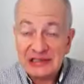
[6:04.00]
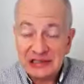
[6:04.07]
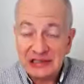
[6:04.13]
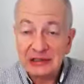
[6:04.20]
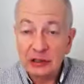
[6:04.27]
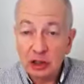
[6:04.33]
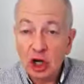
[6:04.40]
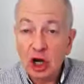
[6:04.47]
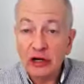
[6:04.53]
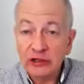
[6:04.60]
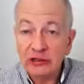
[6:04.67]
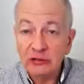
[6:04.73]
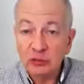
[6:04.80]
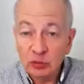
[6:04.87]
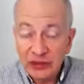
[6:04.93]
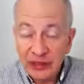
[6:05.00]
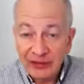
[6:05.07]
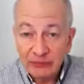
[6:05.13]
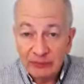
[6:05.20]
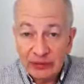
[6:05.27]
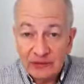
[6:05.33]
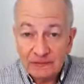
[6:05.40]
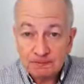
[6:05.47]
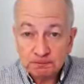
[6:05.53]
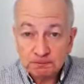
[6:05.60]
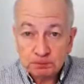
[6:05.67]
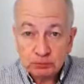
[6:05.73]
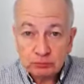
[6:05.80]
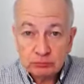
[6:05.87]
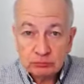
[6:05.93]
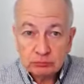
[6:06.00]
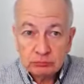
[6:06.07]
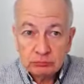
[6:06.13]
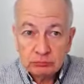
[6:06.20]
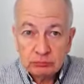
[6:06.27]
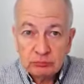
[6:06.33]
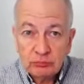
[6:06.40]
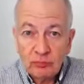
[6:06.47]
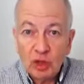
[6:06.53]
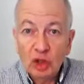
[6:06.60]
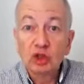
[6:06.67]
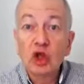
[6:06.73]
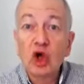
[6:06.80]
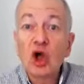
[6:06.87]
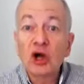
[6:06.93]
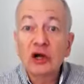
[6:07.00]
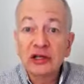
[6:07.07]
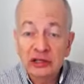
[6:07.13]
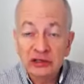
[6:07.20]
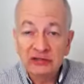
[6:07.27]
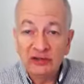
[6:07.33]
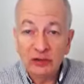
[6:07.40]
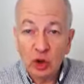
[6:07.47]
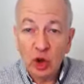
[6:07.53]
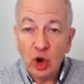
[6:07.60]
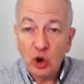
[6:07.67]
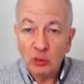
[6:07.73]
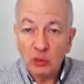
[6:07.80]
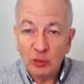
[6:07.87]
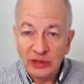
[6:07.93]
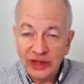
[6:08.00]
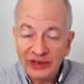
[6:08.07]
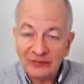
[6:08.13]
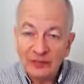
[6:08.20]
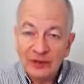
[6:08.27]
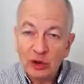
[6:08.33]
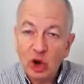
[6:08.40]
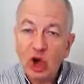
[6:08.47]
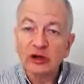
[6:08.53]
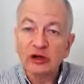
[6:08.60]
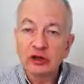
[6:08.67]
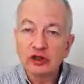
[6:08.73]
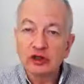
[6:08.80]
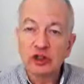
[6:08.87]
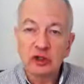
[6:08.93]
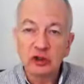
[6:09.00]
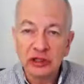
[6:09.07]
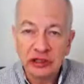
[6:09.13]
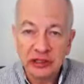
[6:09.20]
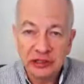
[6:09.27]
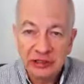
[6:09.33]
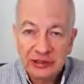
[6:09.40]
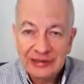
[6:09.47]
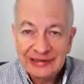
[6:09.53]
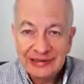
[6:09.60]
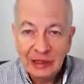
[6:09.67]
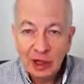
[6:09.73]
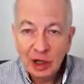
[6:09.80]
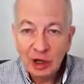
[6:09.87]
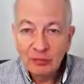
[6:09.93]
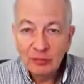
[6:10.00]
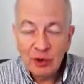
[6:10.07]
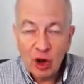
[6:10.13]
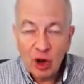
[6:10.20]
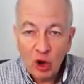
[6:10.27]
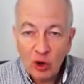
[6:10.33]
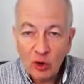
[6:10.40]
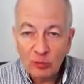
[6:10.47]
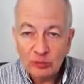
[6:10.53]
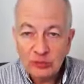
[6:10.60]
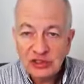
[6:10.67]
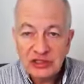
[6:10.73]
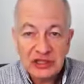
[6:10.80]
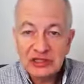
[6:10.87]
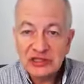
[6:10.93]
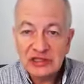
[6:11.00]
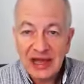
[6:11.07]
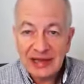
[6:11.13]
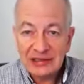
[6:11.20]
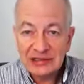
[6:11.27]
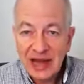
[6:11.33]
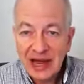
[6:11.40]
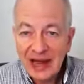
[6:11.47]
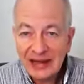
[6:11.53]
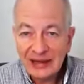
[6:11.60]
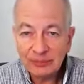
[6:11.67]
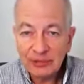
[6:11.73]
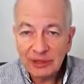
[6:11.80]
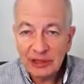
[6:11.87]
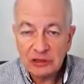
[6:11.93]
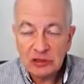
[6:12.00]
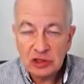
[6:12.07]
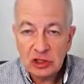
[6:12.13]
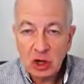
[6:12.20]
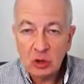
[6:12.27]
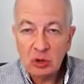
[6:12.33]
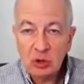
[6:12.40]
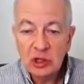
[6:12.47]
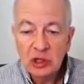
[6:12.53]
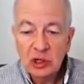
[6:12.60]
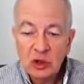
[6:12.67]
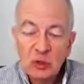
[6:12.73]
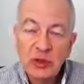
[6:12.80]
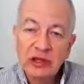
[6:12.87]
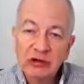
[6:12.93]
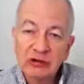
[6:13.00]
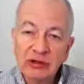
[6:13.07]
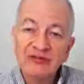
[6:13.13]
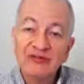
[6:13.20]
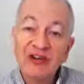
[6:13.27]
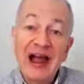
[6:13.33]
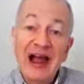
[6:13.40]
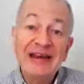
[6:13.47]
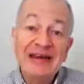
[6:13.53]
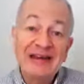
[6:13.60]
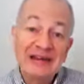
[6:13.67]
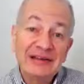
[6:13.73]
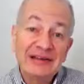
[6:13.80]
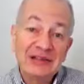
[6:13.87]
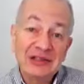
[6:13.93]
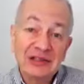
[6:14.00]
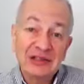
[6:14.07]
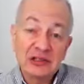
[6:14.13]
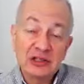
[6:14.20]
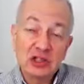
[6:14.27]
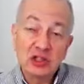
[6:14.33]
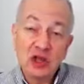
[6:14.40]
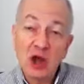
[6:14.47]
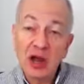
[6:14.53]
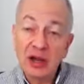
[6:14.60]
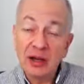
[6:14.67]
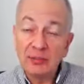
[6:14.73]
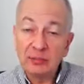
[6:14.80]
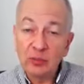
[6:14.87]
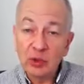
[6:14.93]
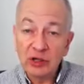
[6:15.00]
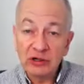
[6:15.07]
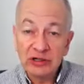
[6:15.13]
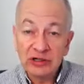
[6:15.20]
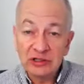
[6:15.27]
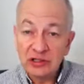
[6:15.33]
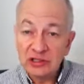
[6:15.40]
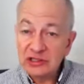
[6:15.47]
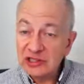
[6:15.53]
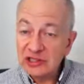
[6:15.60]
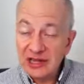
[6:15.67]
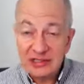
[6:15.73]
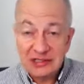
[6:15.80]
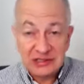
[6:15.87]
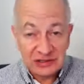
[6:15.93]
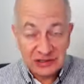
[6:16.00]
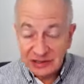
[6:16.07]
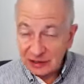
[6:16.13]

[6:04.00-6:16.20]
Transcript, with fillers: in the garden, we have been longing for home. We have been on a journey home since that time. And so we are invited into this psalm where he just says,